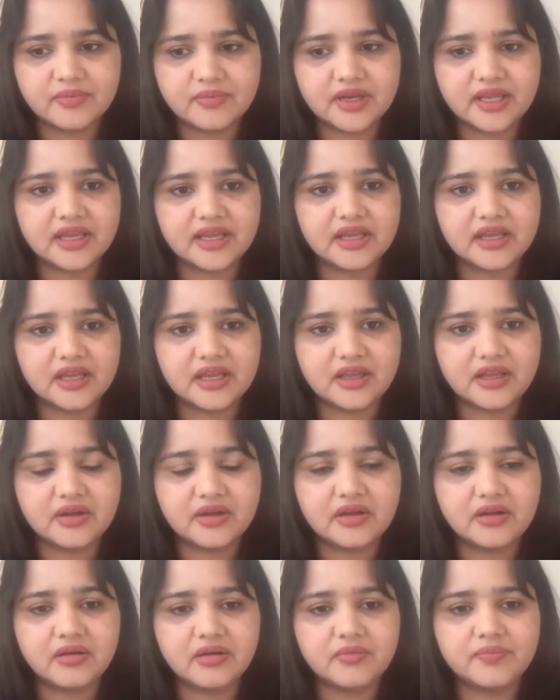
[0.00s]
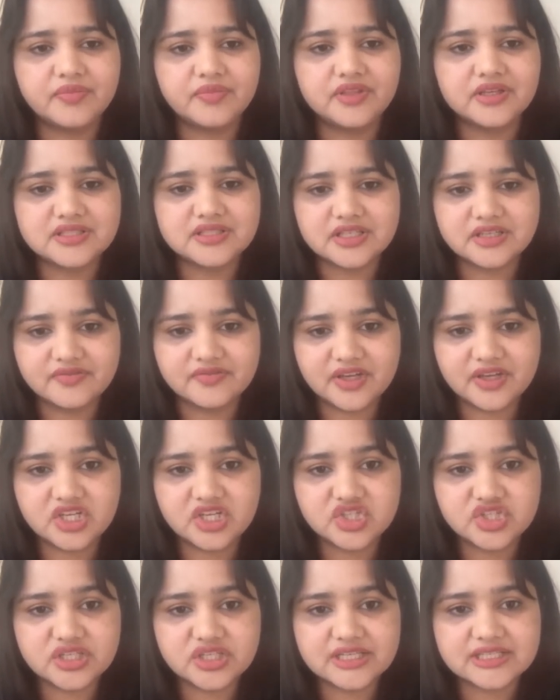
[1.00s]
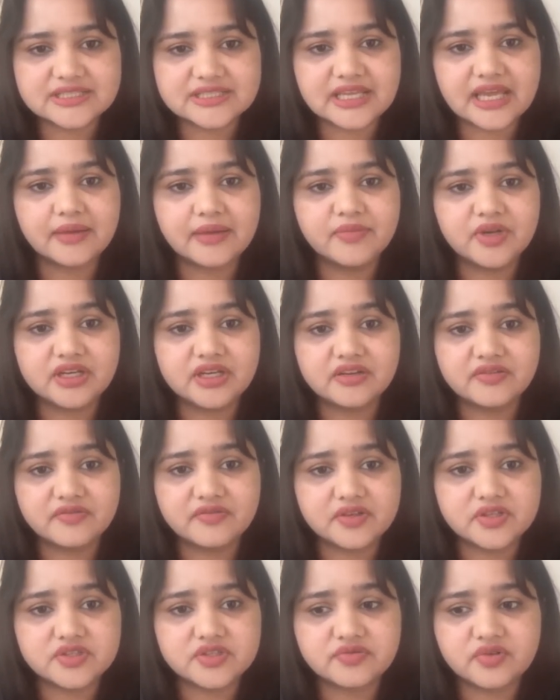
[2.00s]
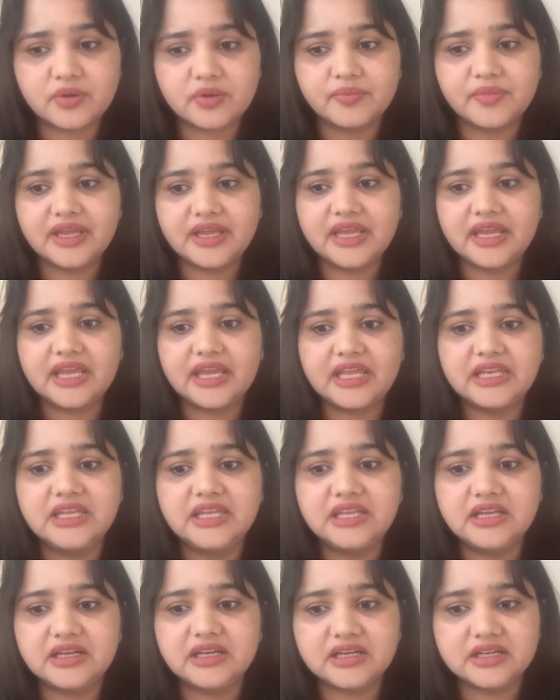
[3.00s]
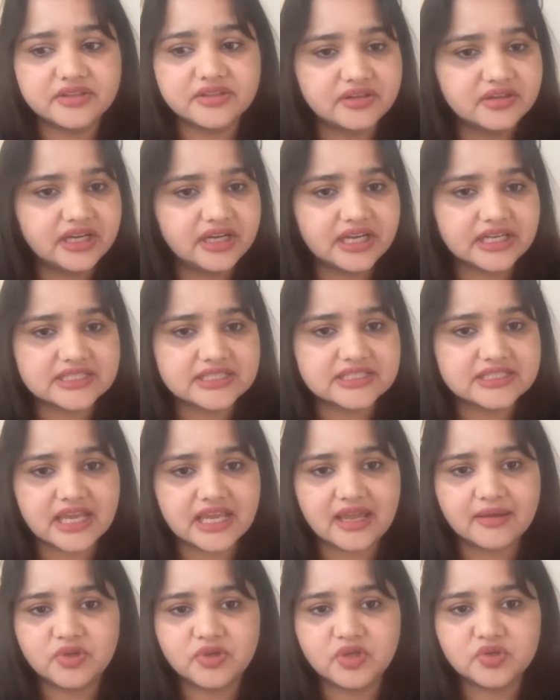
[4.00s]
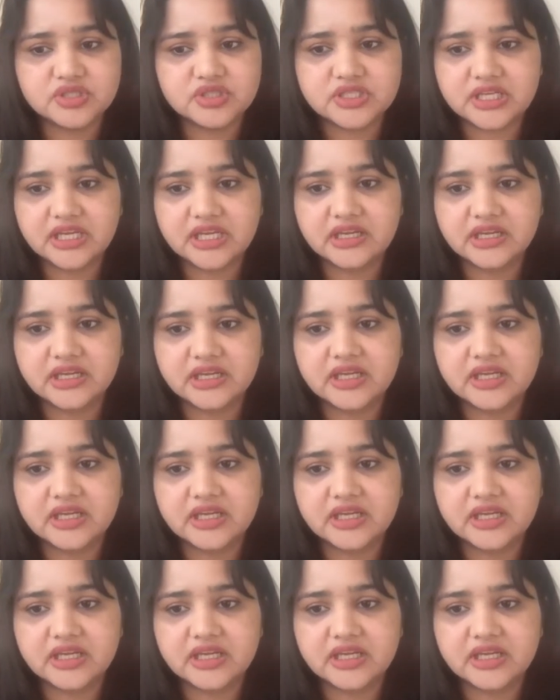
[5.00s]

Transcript: like the certification exam, it differs from any other exam you take